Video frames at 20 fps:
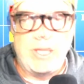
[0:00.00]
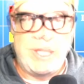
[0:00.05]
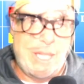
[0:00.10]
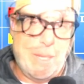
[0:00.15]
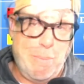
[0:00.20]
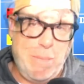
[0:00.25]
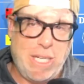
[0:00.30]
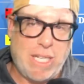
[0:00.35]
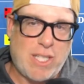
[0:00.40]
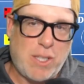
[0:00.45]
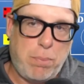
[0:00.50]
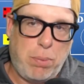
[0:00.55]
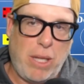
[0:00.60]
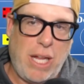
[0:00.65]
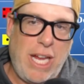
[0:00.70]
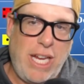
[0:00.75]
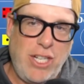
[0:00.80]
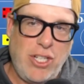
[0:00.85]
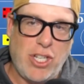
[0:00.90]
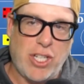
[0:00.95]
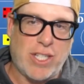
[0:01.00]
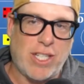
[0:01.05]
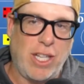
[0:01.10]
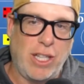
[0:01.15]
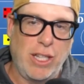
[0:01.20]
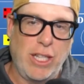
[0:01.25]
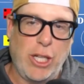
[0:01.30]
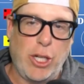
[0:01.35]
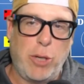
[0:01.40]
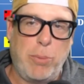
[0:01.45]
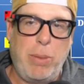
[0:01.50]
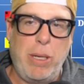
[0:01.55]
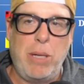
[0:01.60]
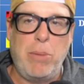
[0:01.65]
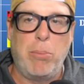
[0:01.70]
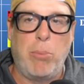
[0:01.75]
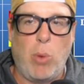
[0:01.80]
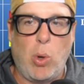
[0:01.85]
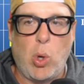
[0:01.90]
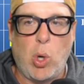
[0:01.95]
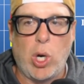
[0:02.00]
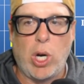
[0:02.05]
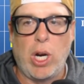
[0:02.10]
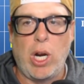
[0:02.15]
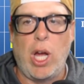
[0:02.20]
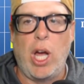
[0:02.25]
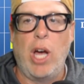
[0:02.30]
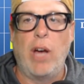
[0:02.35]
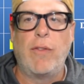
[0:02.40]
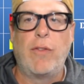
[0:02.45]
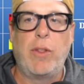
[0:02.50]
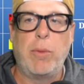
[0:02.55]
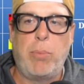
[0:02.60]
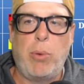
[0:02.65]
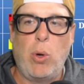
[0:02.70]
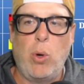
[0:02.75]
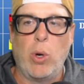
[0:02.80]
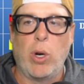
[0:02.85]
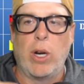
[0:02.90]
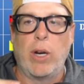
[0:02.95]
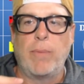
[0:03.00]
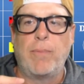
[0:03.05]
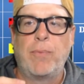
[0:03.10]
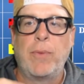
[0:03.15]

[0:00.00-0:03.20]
Let me explain just a little bit more of the board.